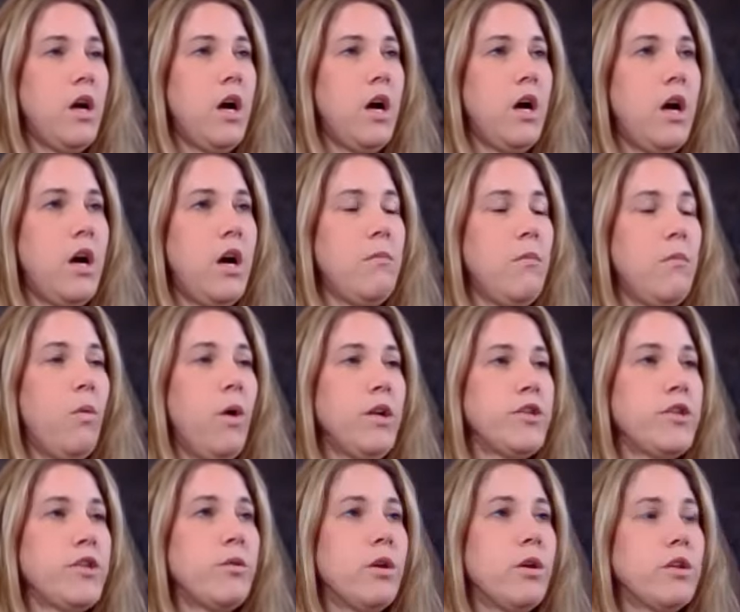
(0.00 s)

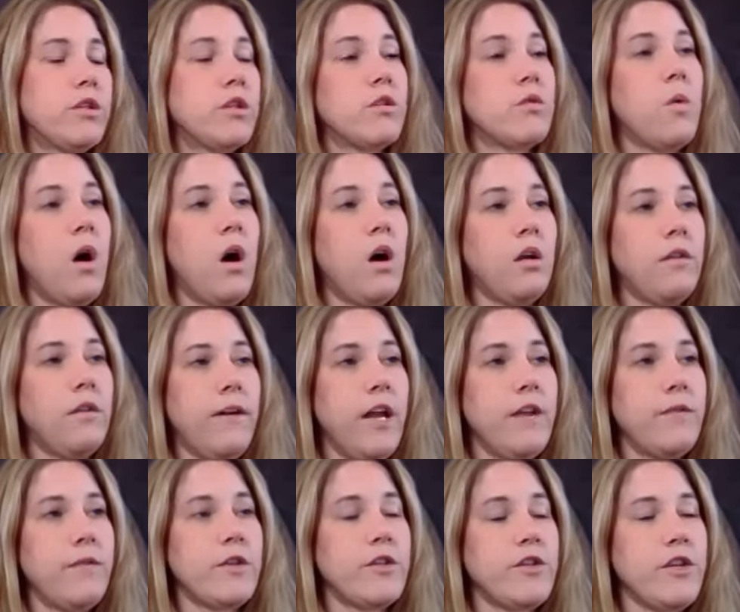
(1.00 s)
Once your horse is
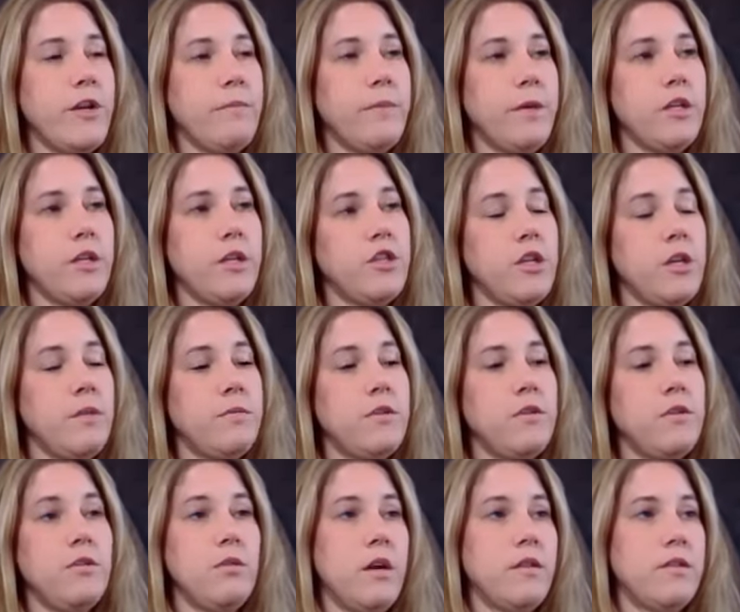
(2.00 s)
qualified for championships,
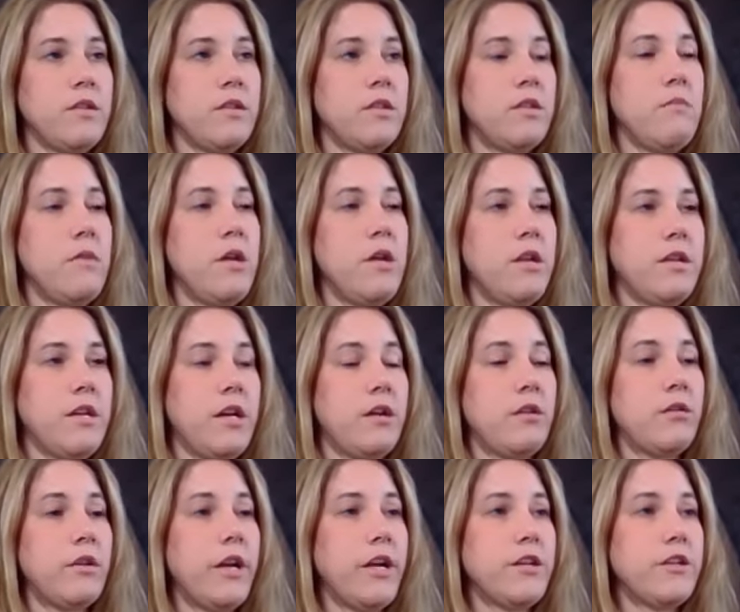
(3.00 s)
you do have to submit a
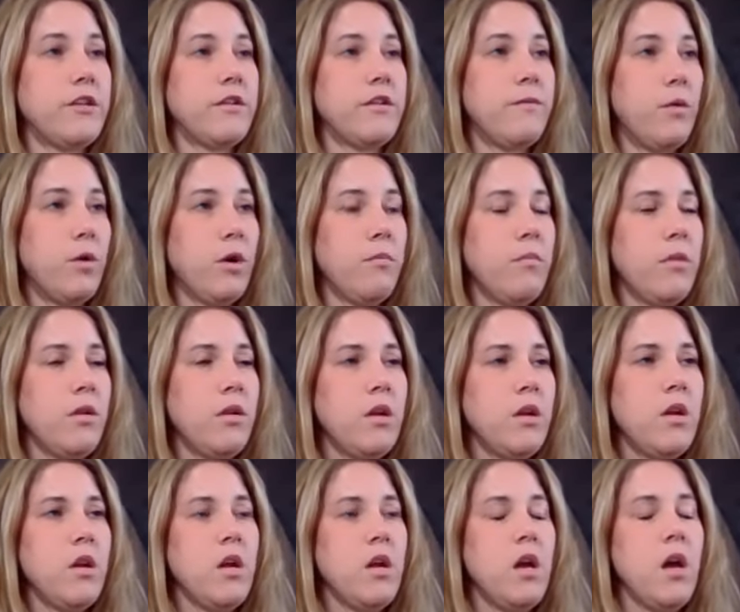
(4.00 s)
declaration form.
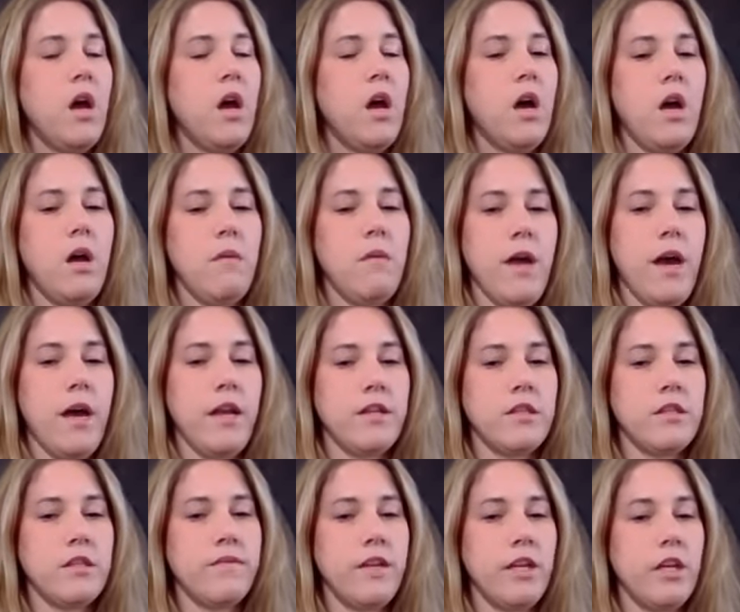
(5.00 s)
That
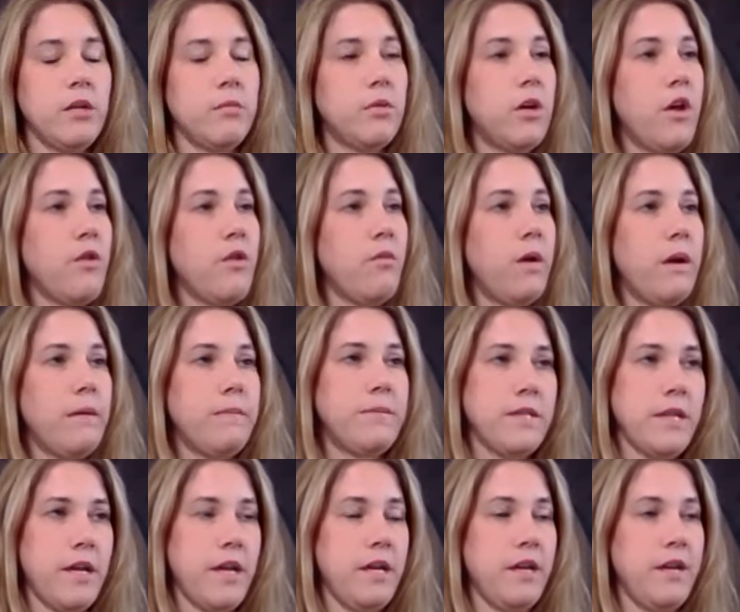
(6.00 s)
is available on the
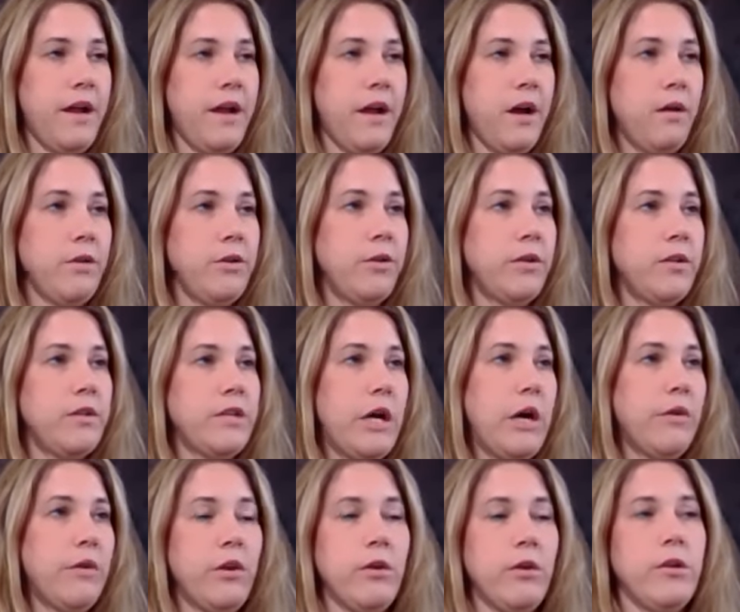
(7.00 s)
website now. You can
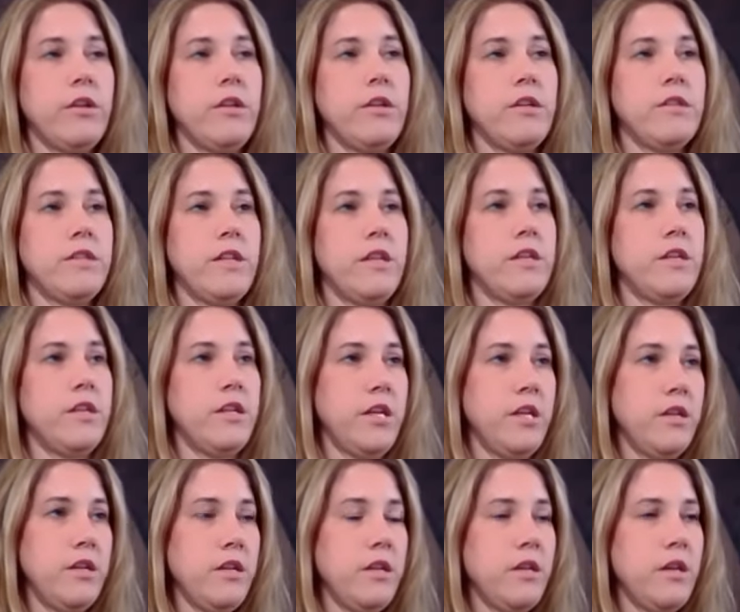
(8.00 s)
download it and send it
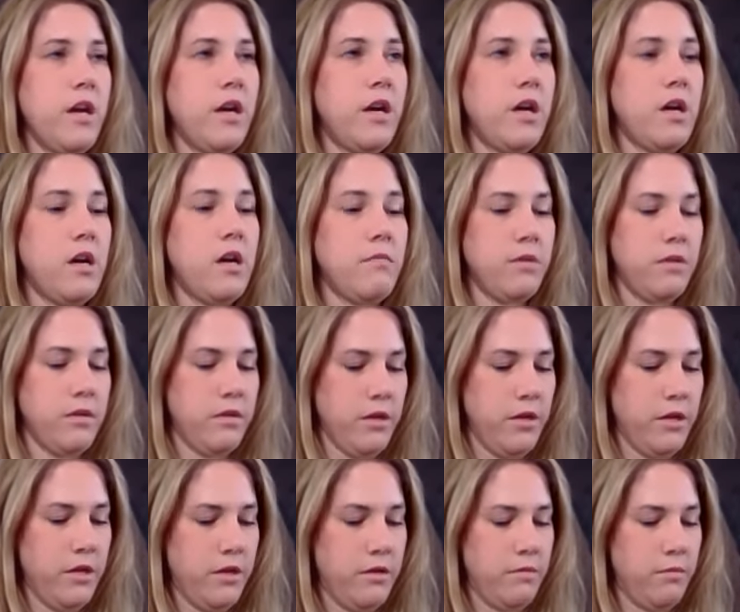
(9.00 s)
in.
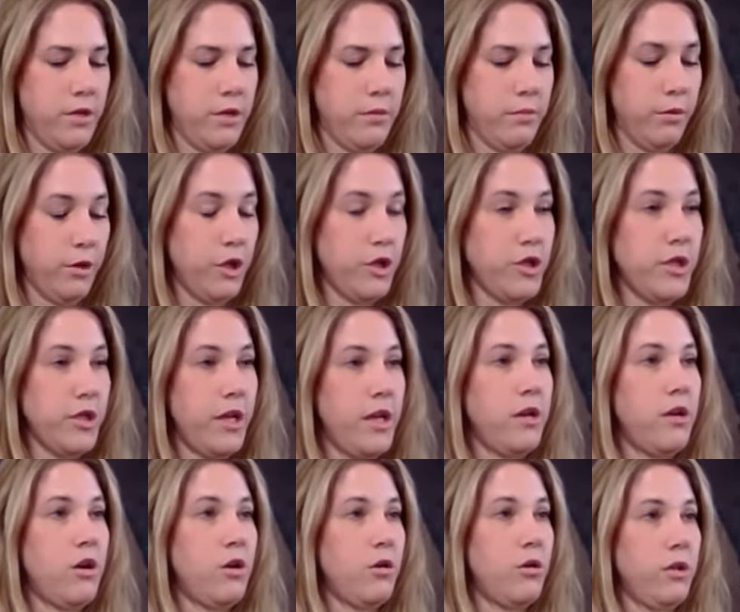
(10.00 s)
And we
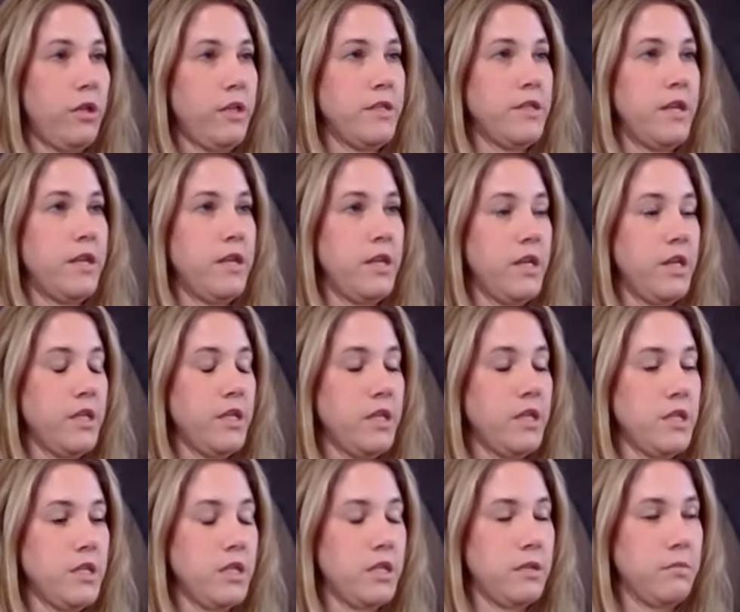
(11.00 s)
appreciate early sending
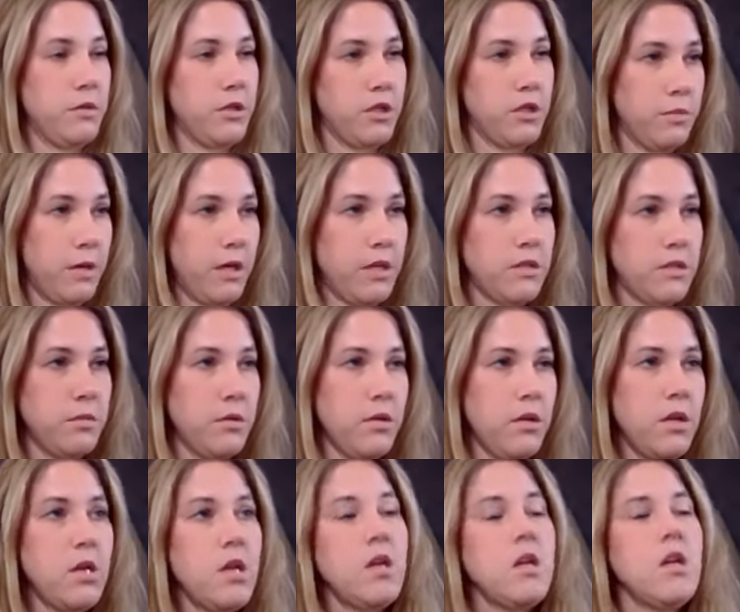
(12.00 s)
ins as much as possible.